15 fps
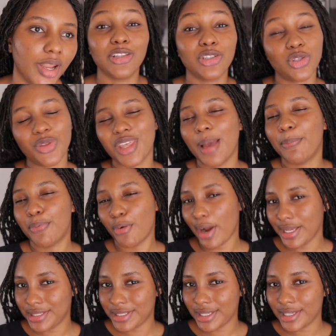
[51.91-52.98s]
And so their
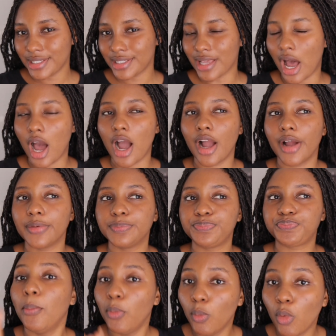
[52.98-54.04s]
prices are
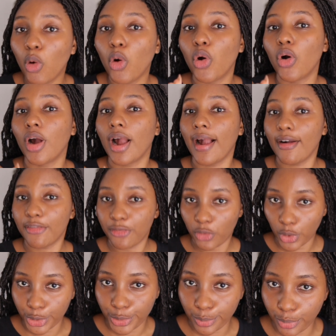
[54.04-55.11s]
more
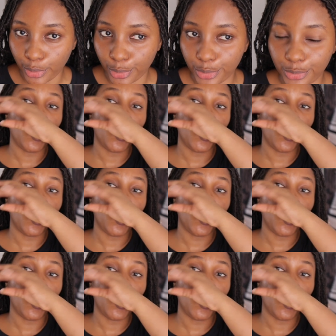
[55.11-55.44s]
affordable.